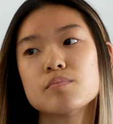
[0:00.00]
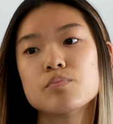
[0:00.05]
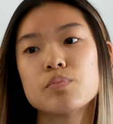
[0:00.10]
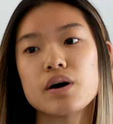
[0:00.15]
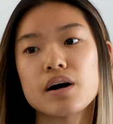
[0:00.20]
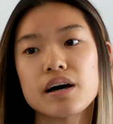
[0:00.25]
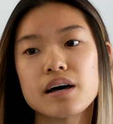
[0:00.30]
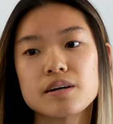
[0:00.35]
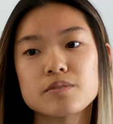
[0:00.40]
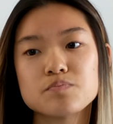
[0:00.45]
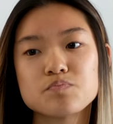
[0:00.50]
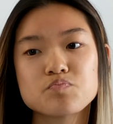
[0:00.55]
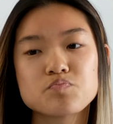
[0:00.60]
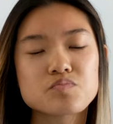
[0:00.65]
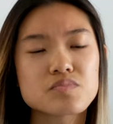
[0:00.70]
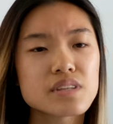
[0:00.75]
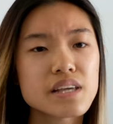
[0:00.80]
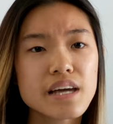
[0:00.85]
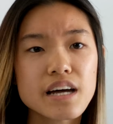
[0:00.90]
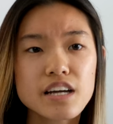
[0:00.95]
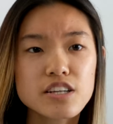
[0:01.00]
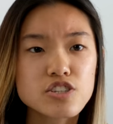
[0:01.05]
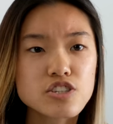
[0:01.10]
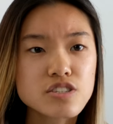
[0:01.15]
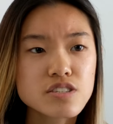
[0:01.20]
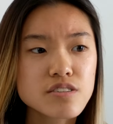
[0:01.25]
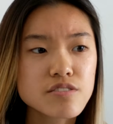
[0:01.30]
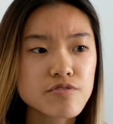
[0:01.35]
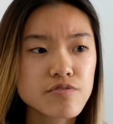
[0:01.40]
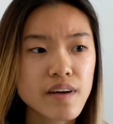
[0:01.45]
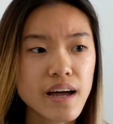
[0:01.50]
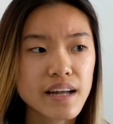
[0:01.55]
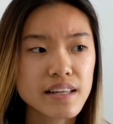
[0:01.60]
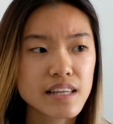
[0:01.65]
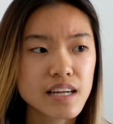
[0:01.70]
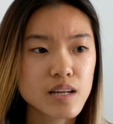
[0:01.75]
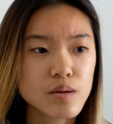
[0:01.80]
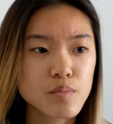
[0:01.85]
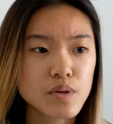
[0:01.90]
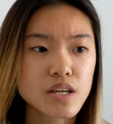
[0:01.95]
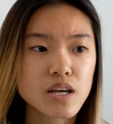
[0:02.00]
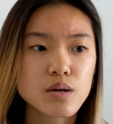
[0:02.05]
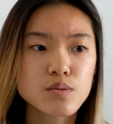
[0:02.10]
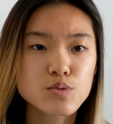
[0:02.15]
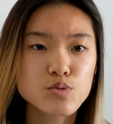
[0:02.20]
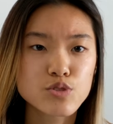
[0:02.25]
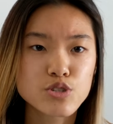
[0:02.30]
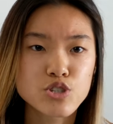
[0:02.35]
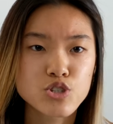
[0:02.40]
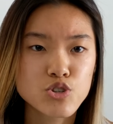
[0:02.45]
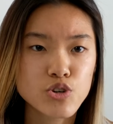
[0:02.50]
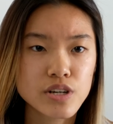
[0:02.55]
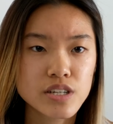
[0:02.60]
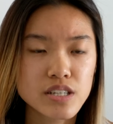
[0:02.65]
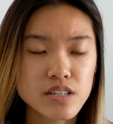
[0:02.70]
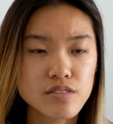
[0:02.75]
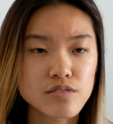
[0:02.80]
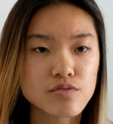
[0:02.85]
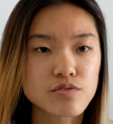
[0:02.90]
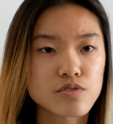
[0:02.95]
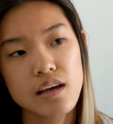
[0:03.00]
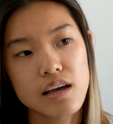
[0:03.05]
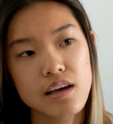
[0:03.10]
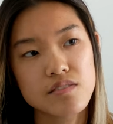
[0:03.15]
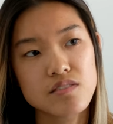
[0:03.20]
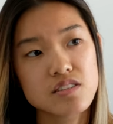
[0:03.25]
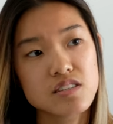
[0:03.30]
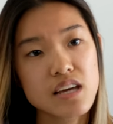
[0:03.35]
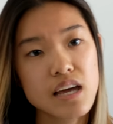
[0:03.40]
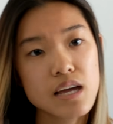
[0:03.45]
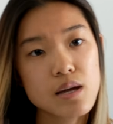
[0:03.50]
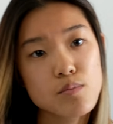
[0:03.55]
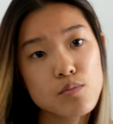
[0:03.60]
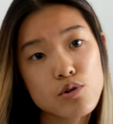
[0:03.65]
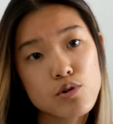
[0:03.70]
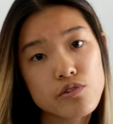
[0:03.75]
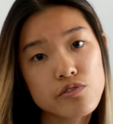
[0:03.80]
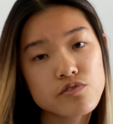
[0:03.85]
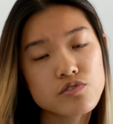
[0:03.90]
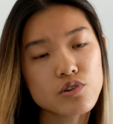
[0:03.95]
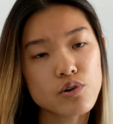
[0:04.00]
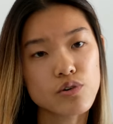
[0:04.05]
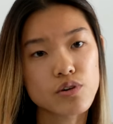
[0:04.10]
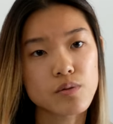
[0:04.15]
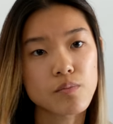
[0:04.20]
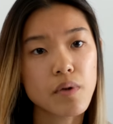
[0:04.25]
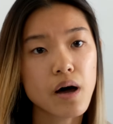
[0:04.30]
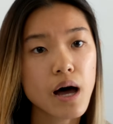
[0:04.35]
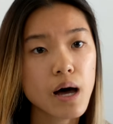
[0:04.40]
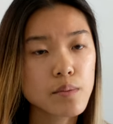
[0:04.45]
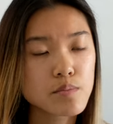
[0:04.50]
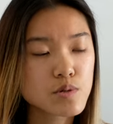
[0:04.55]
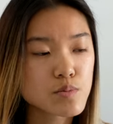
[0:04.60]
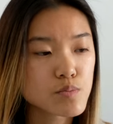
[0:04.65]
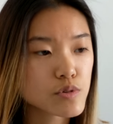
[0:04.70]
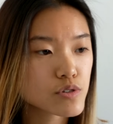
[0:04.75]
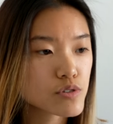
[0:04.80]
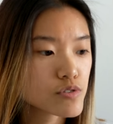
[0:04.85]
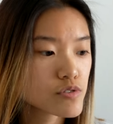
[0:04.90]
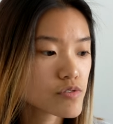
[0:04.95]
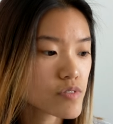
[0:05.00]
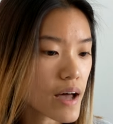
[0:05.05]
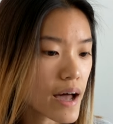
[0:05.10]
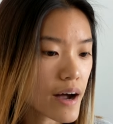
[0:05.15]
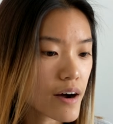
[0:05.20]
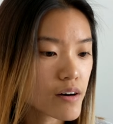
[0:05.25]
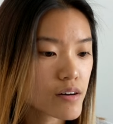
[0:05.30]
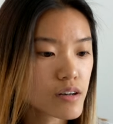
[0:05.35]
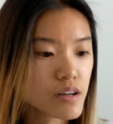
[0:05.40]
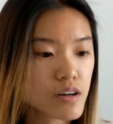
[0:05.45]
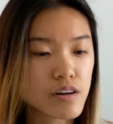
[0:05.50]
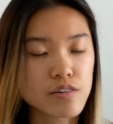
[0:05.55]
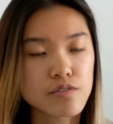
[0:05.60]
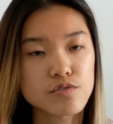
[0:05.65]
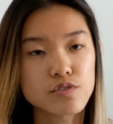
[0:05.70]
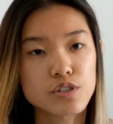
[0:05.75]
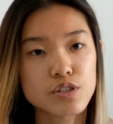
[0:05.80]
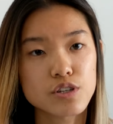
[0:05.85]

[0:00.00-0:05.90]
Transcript: But yeah, just the fact that it becomes restrictive. If the tank moves or the mobs move out of